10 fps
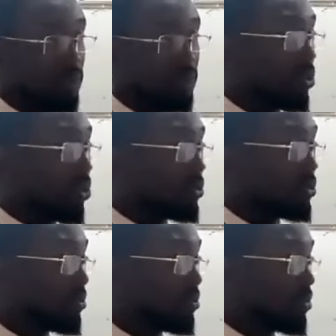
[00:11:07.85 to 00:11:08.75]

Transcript: Is it not?